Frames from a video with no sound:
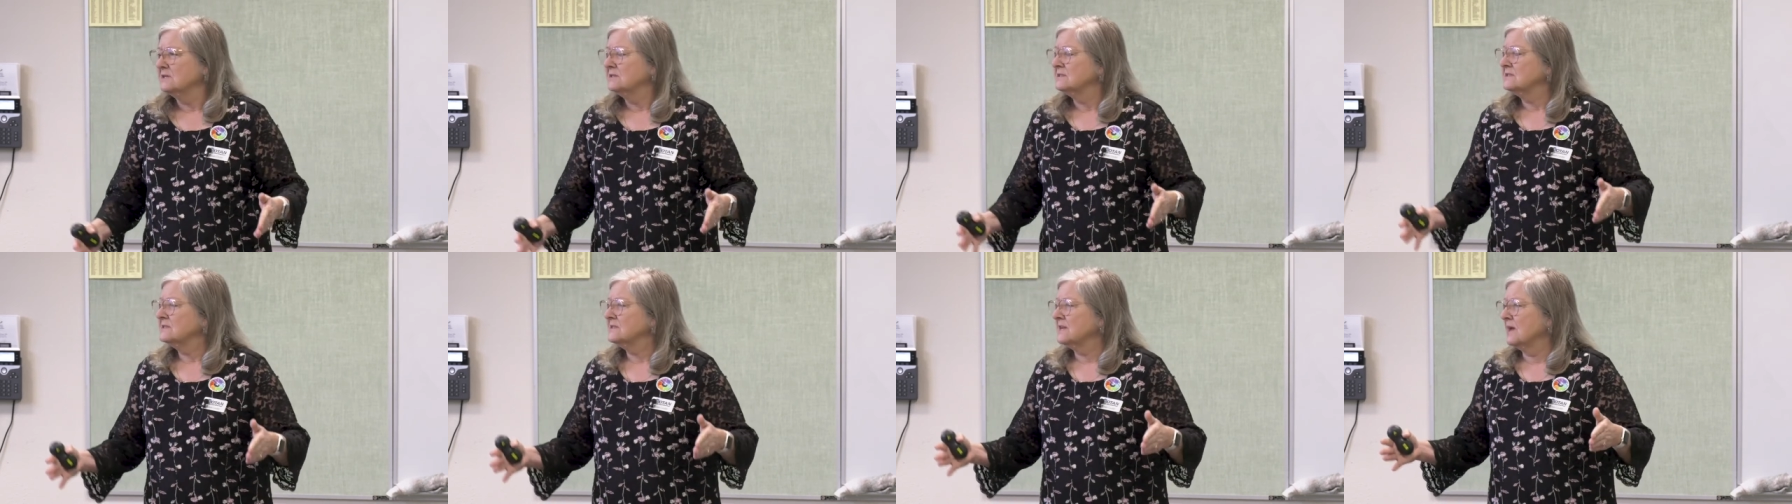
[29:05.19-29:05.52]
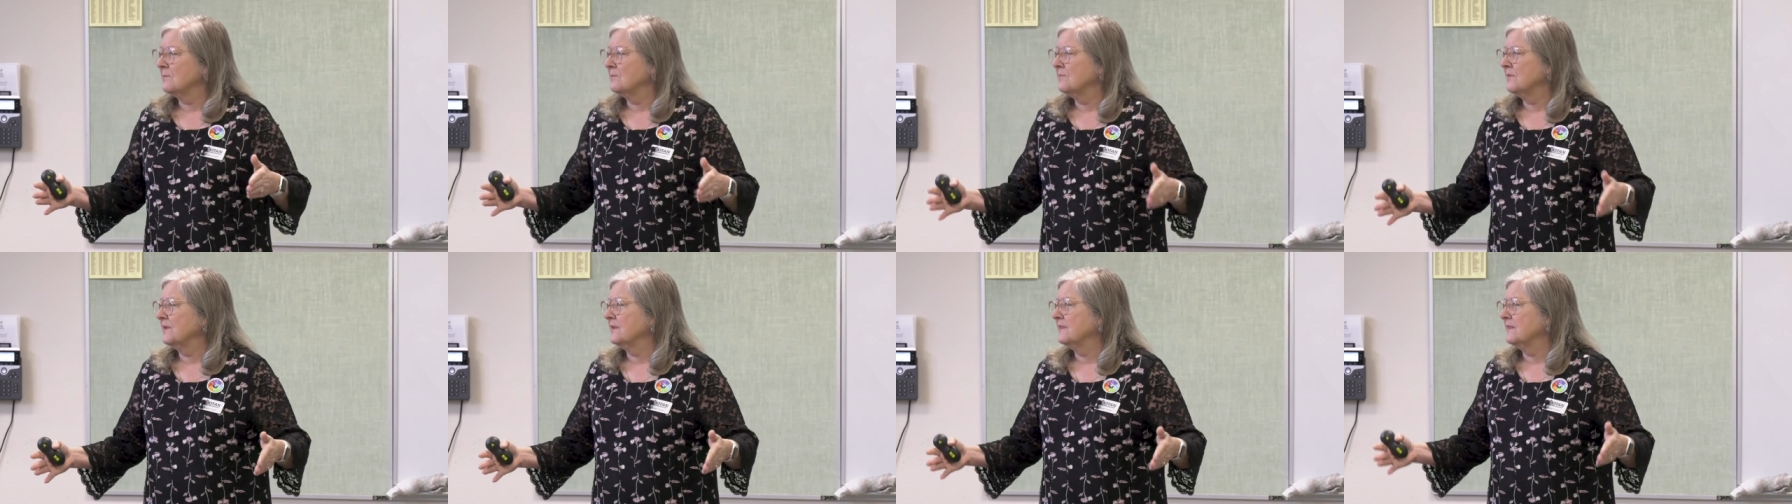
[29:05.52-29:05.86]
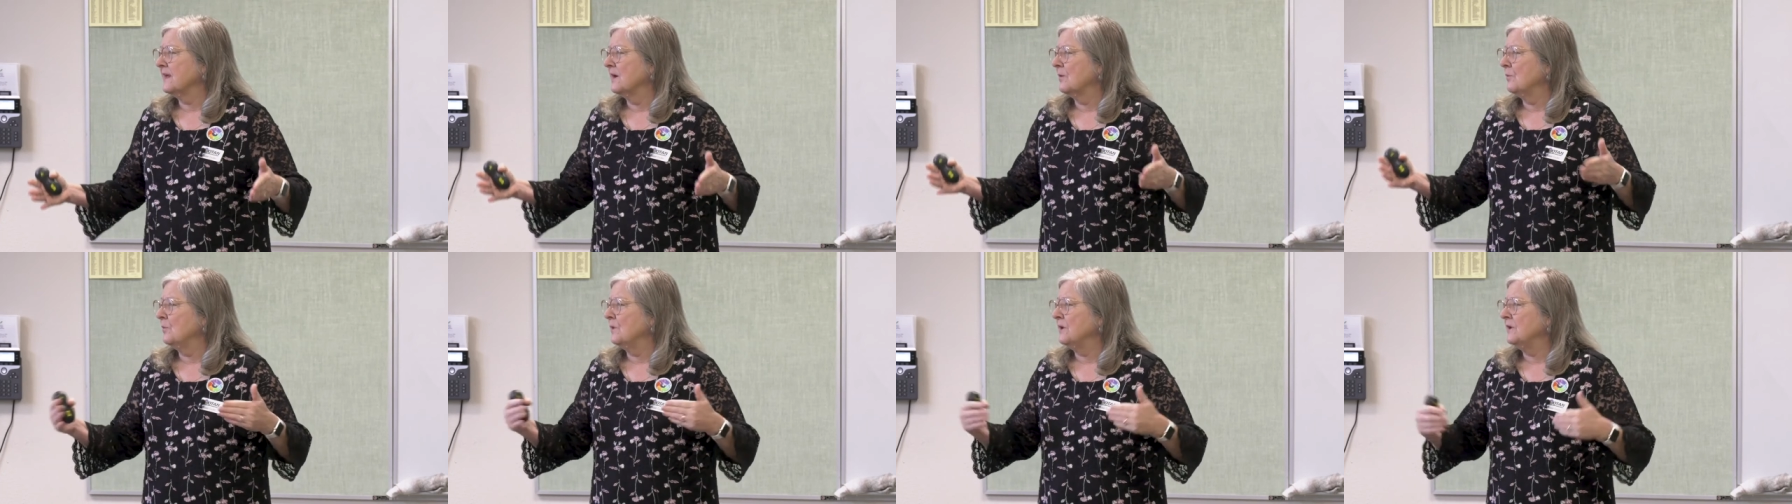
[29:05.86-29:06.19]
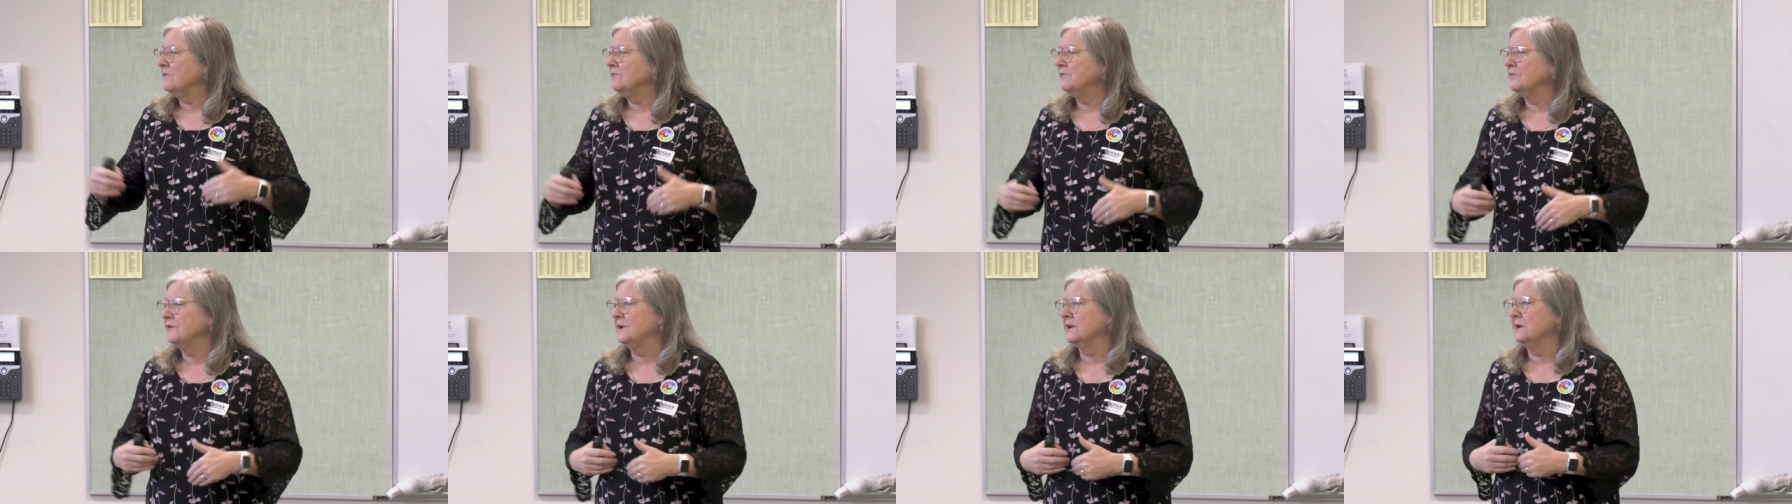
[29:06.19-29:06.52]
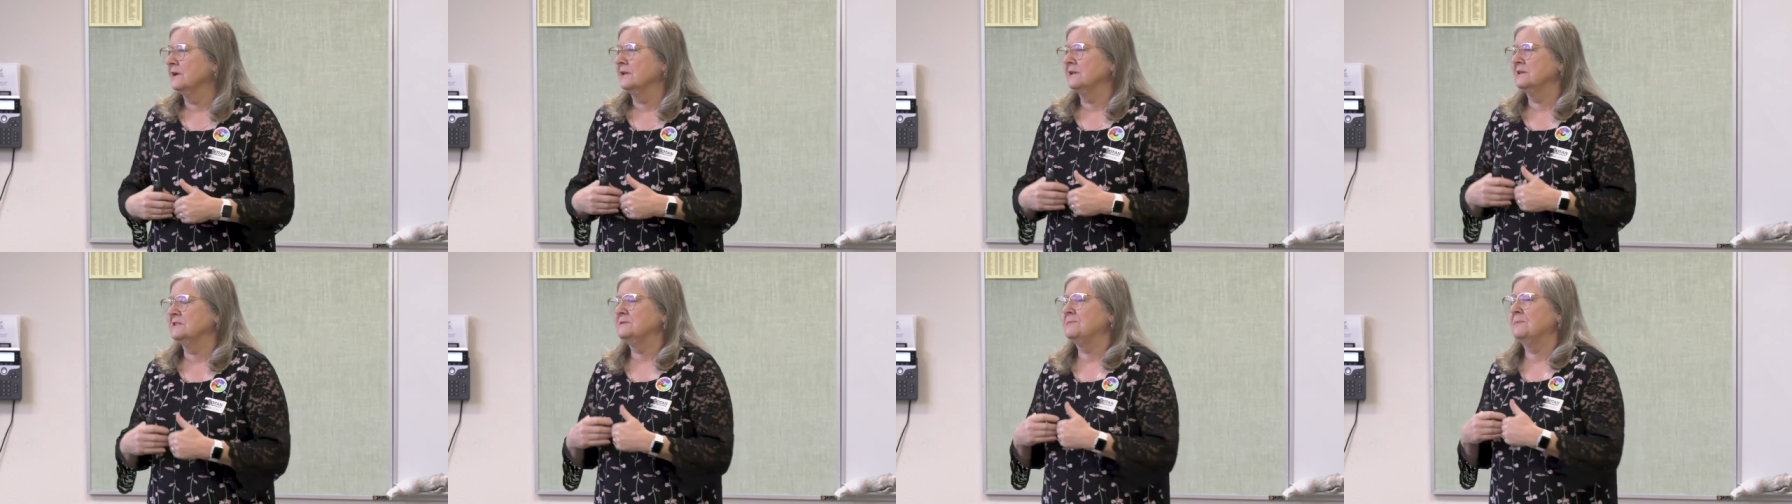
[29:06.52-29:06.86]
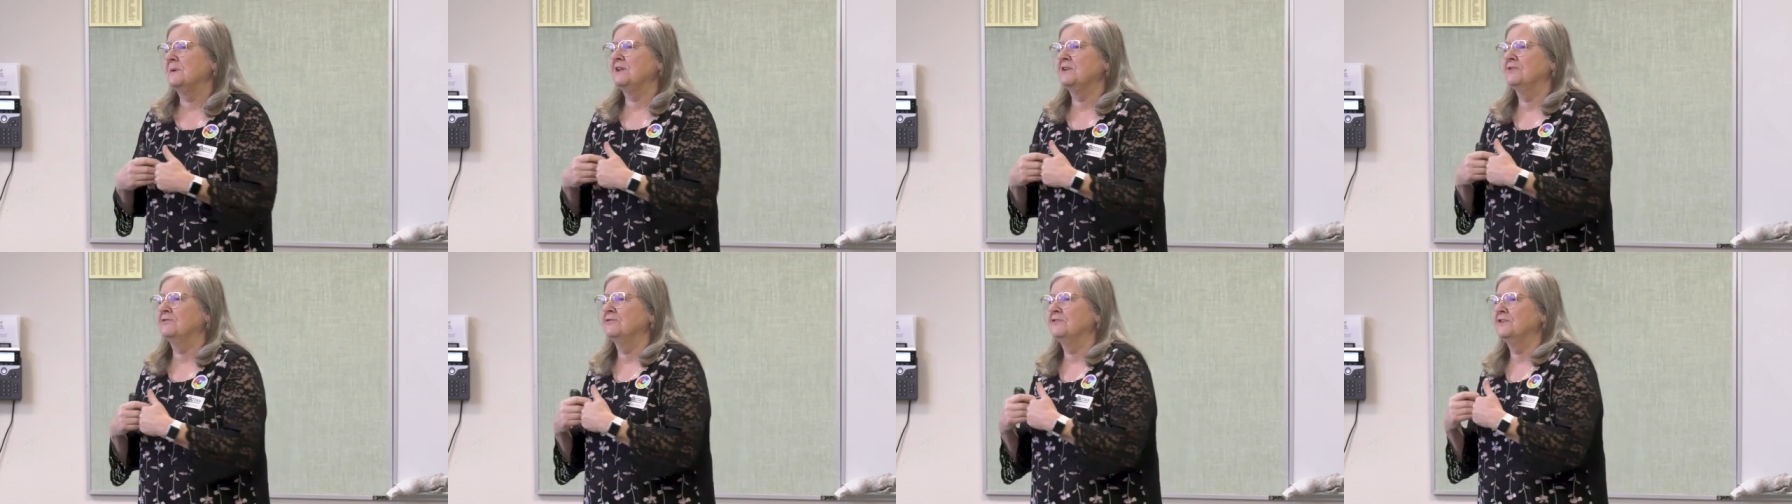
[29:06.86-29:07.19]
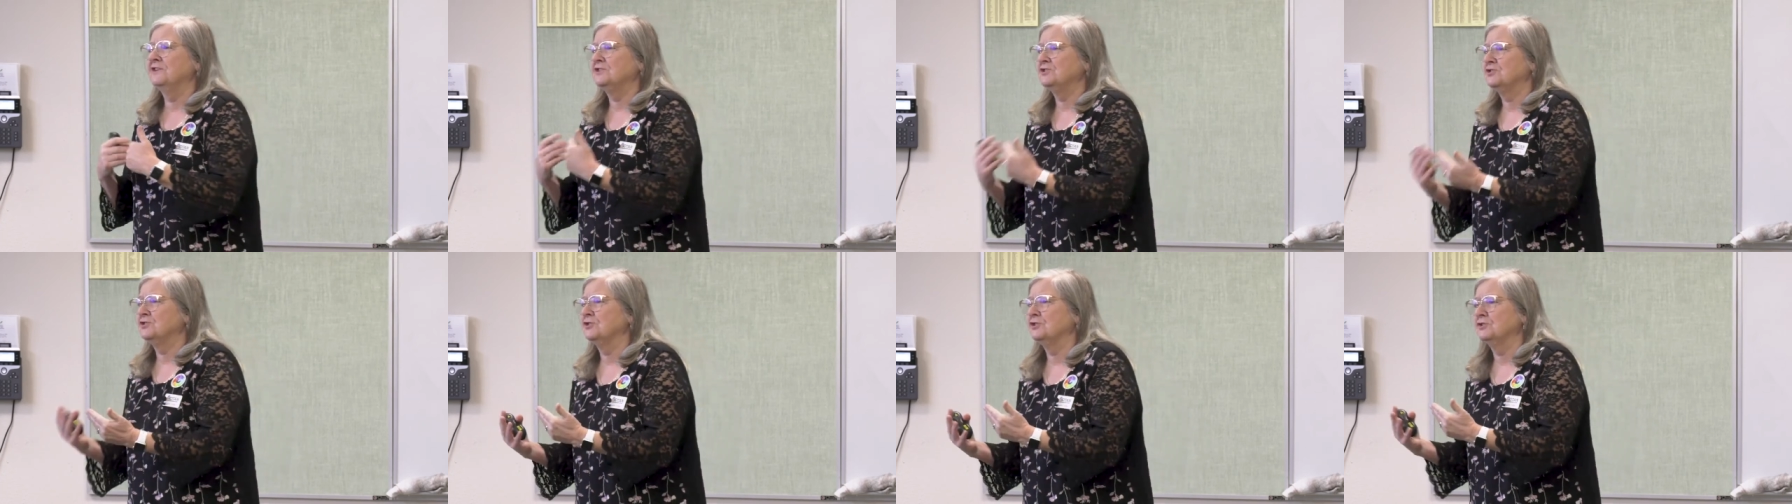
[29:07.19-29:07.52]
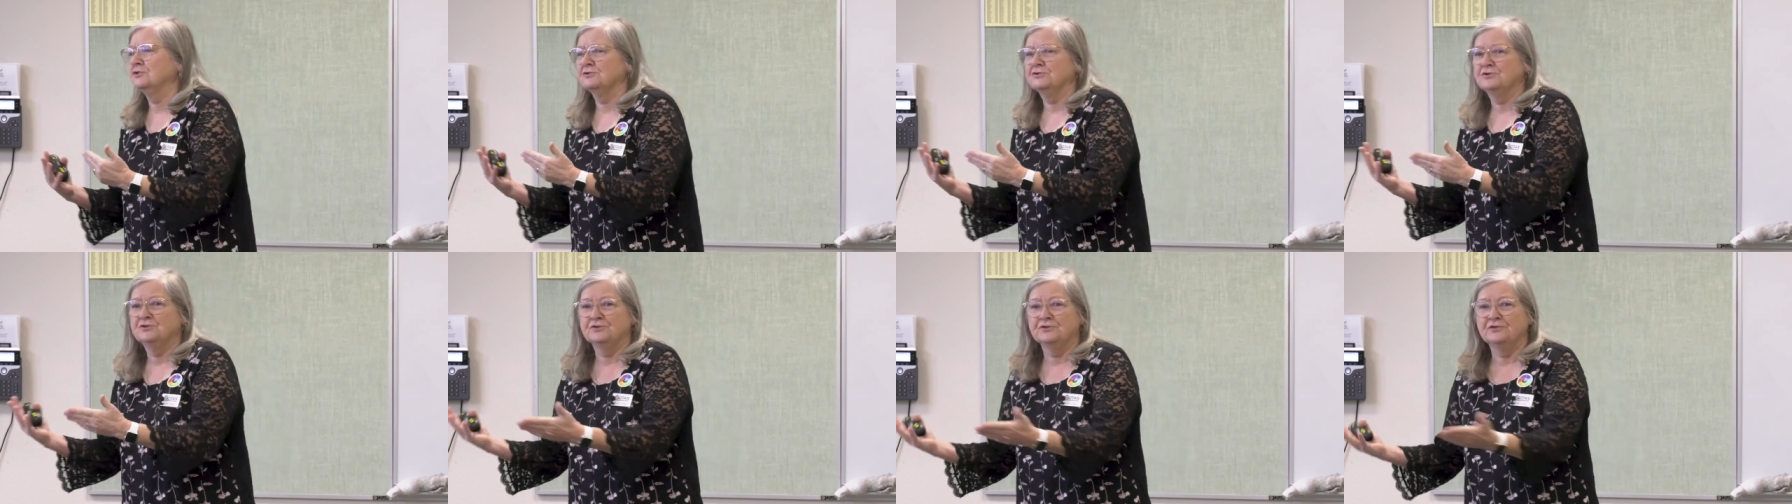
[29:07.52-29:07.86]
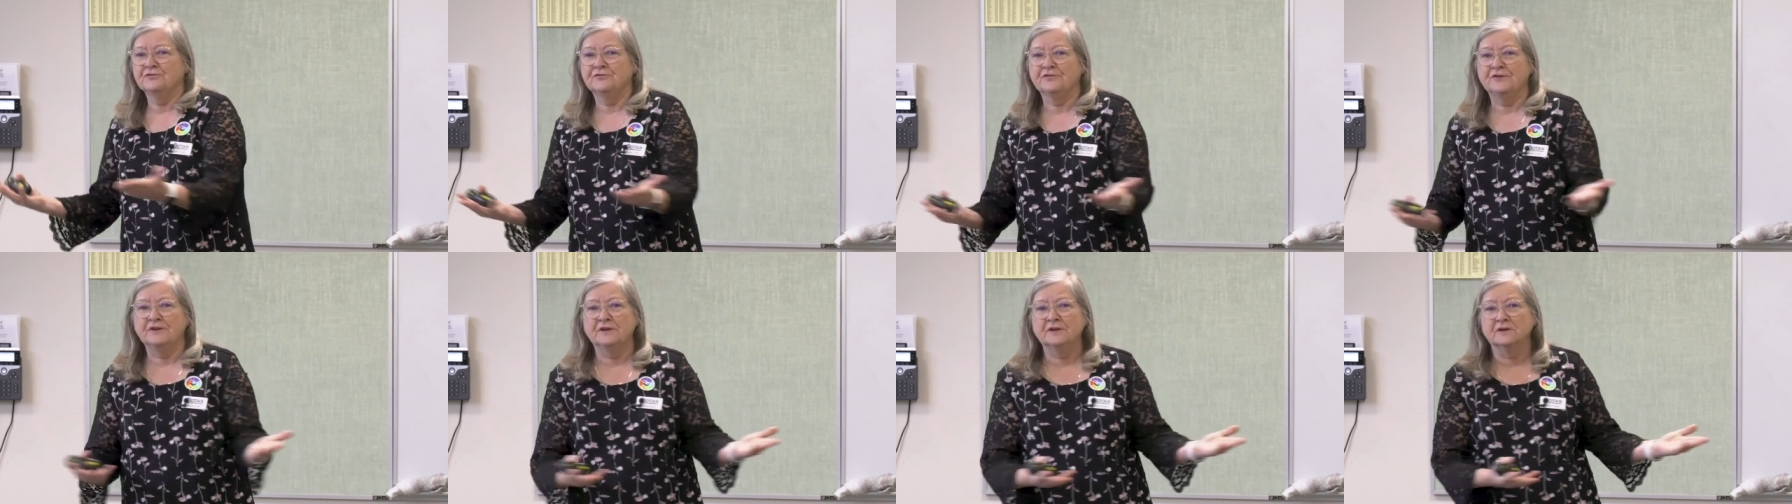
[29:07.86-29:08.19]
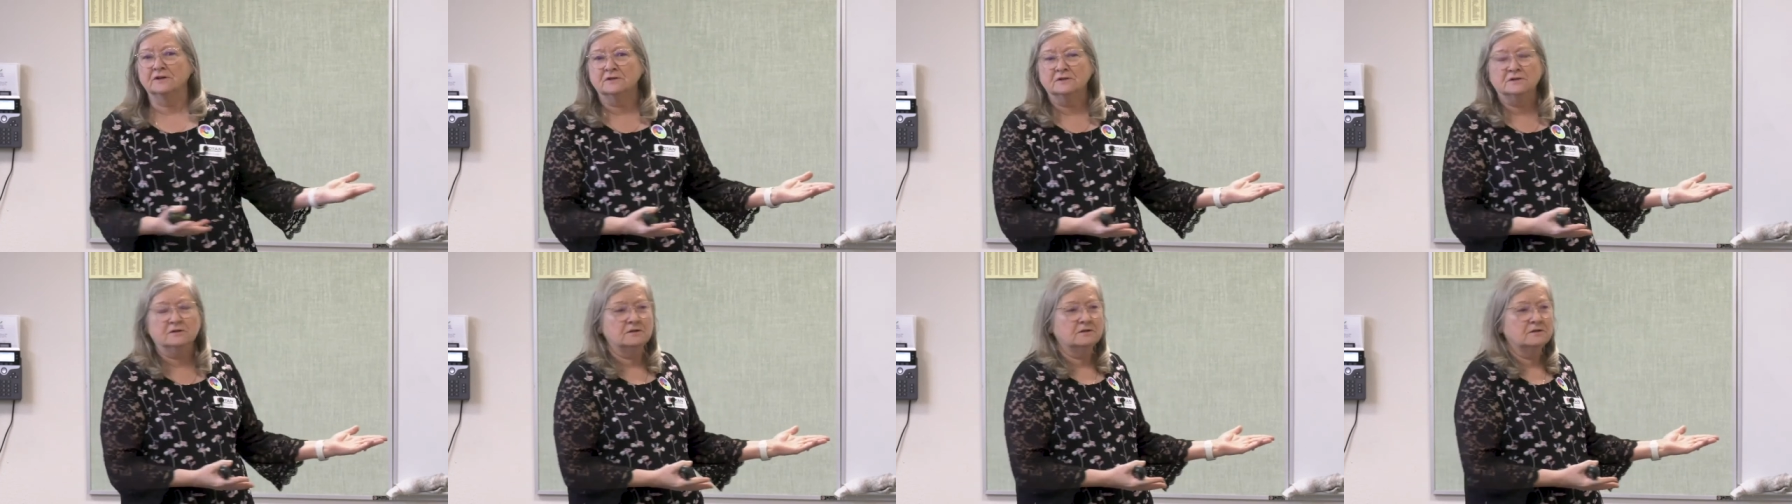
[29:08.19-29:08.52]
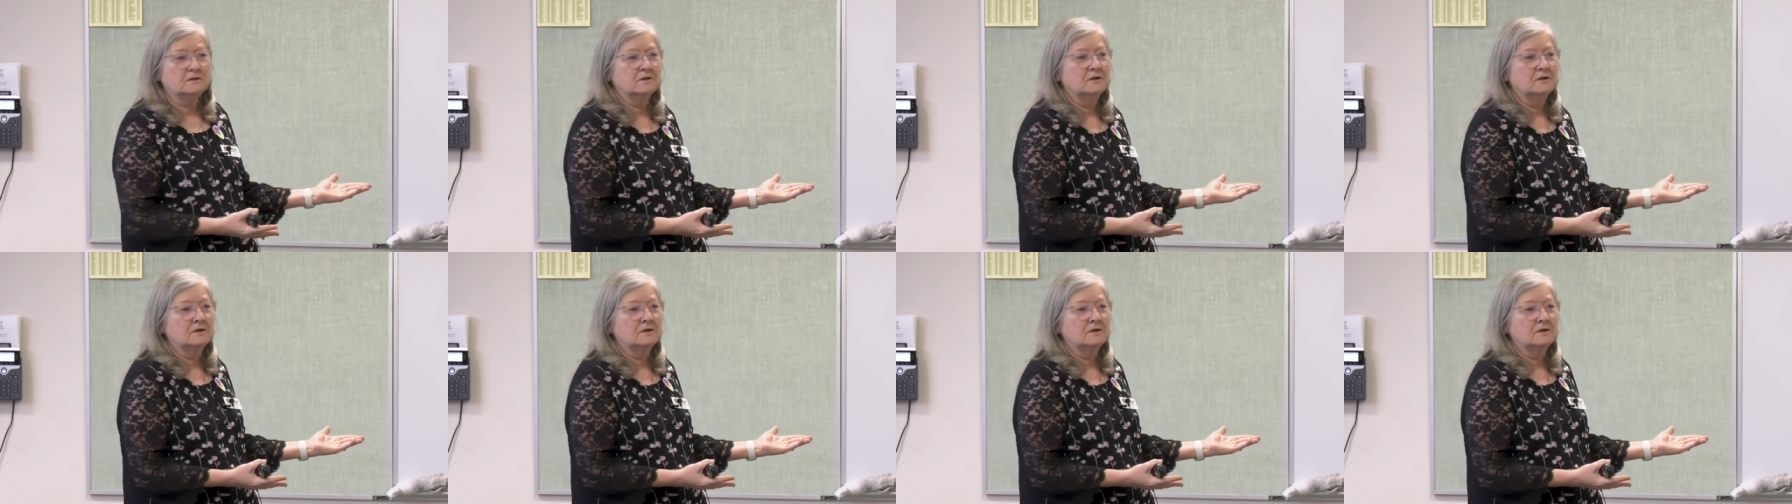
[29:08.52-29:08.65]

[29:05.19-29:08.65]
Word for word: something that we feel is beneficial to the field,